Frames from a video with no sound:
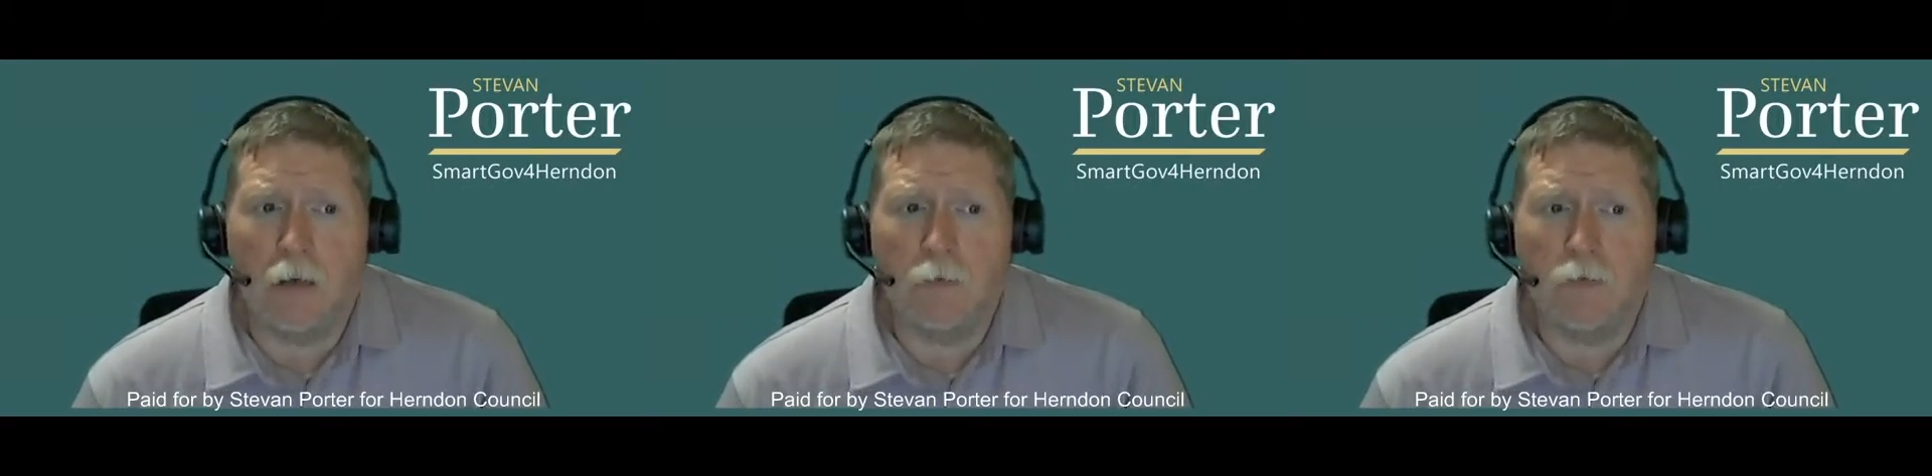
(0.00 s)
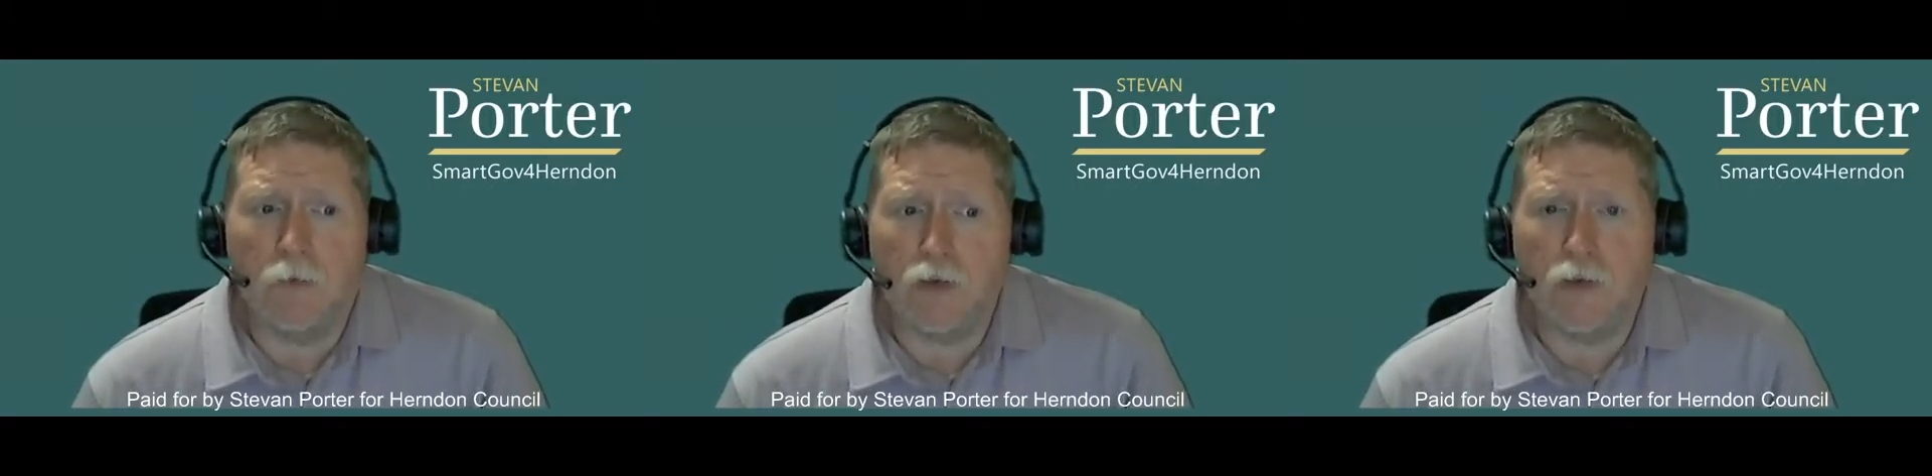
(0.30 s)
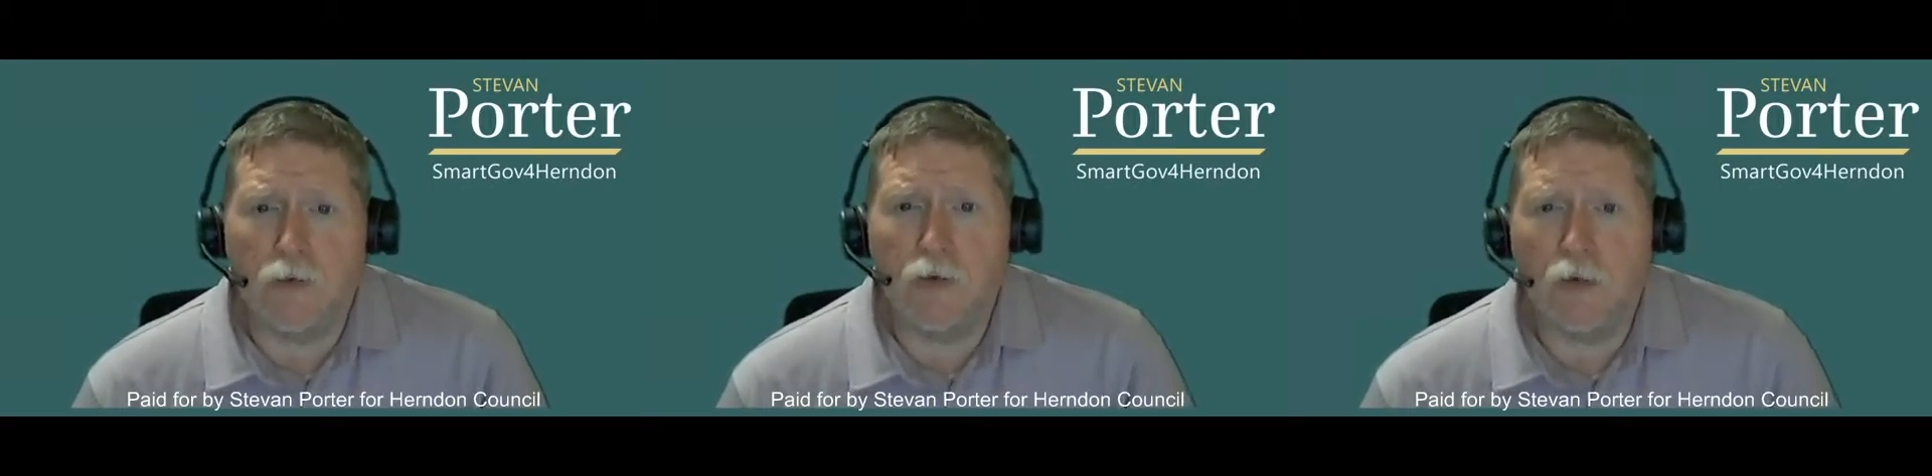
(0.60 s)
For those of
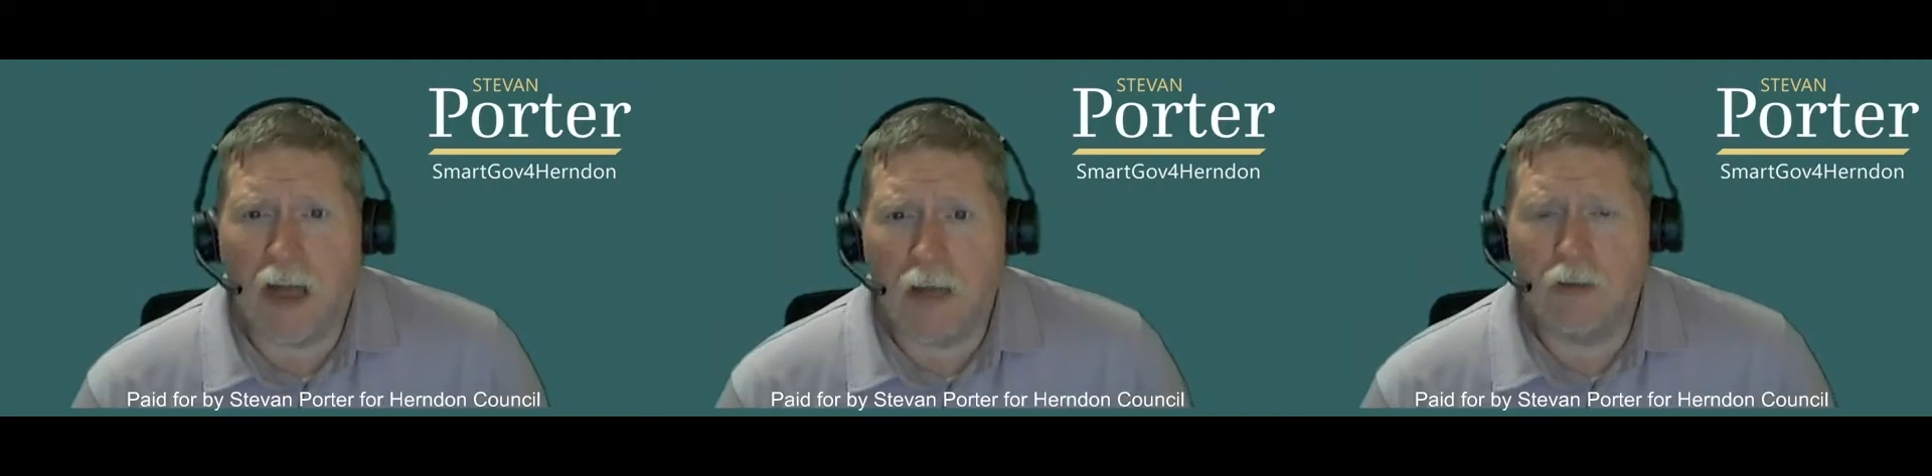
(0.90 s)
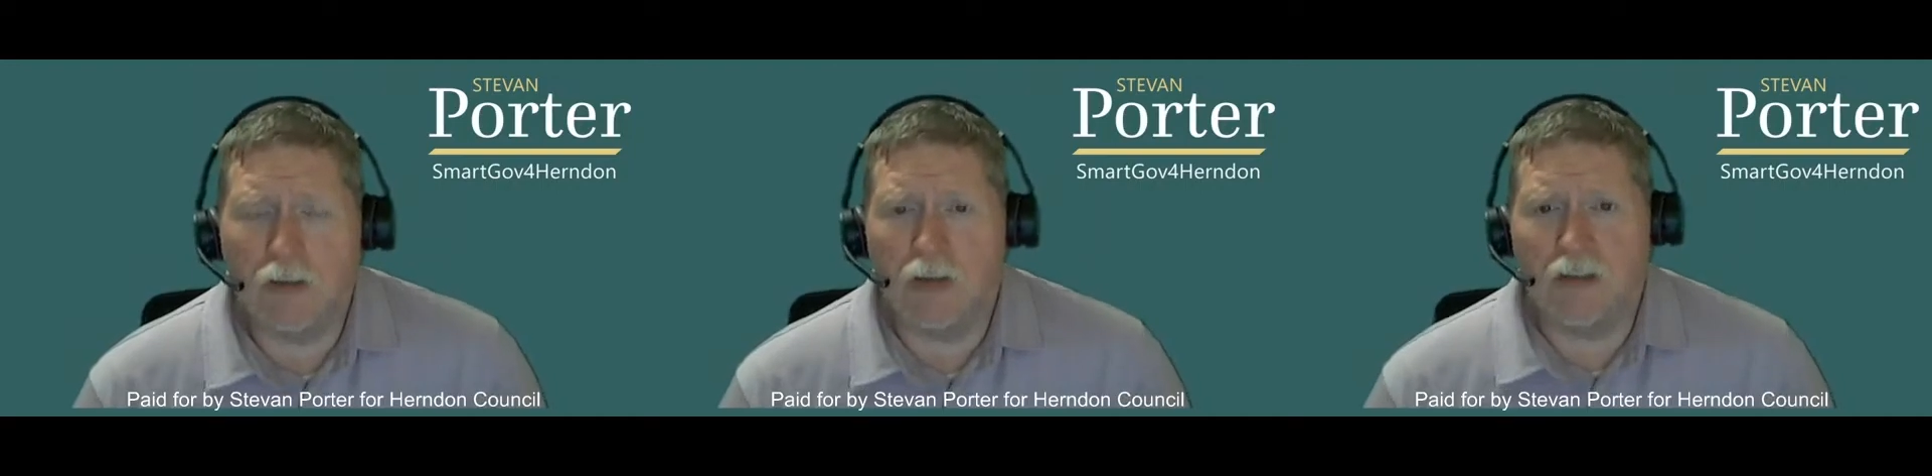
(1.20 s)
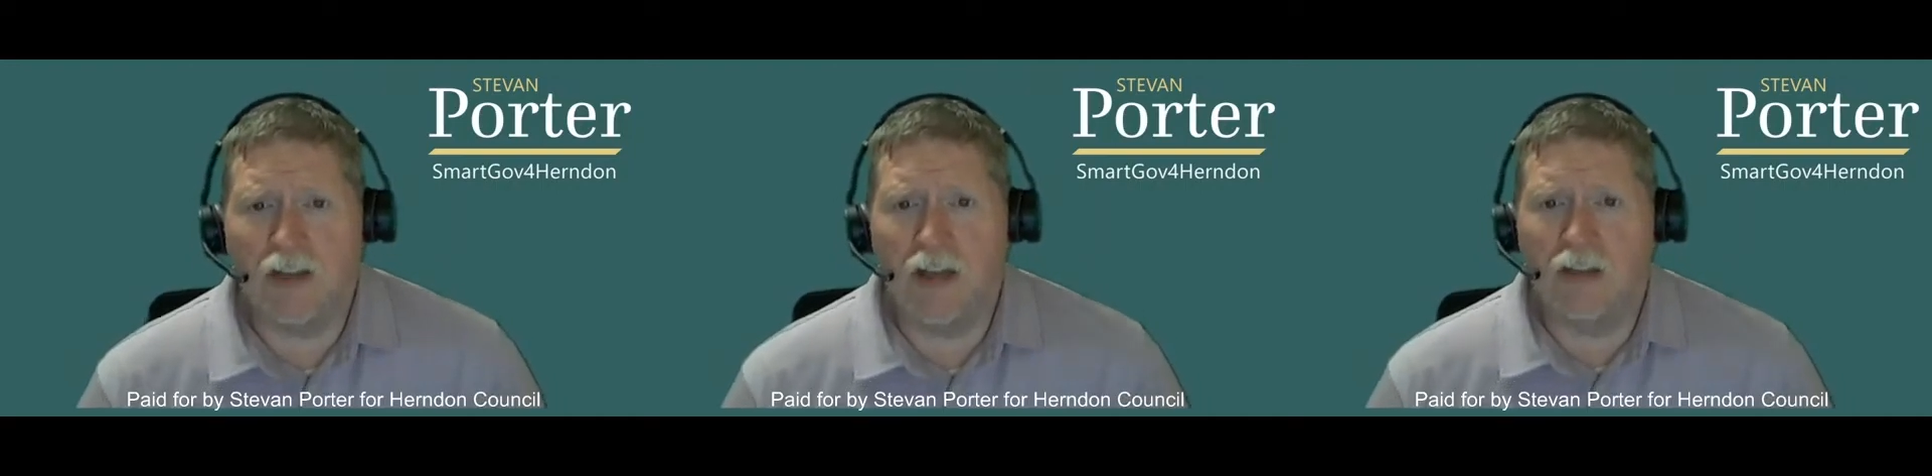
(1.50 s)
you who haven't
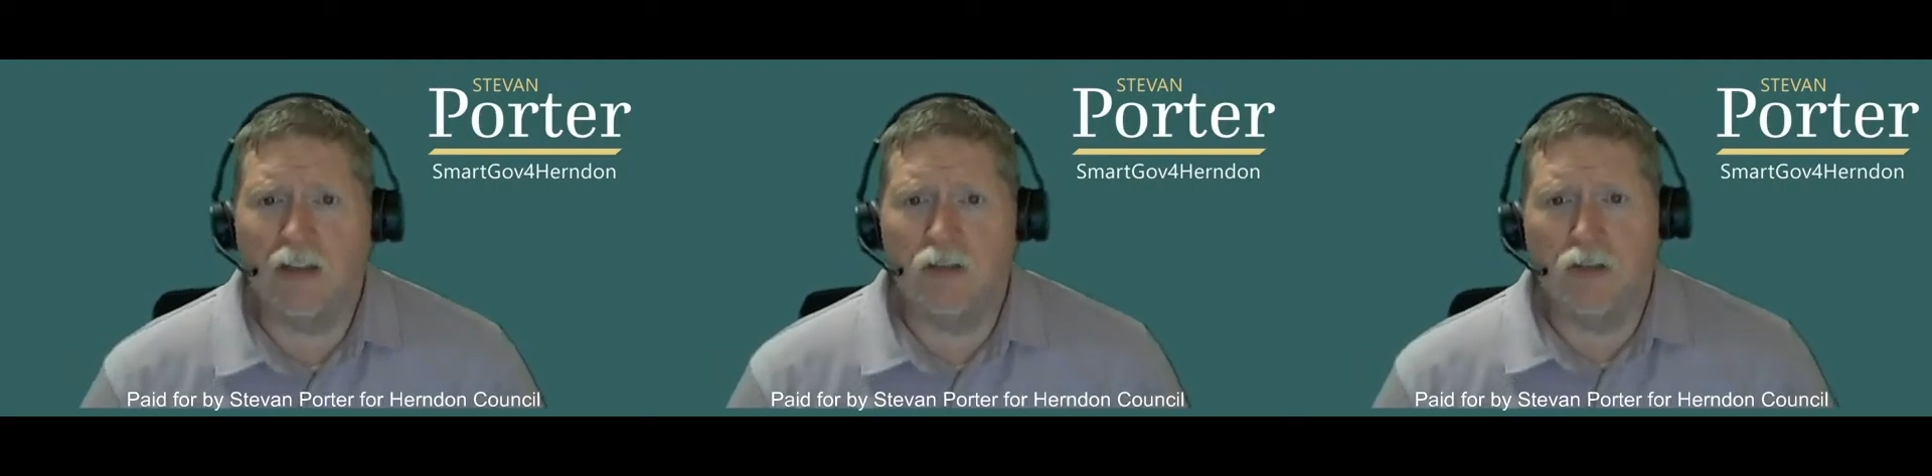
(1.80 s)
attended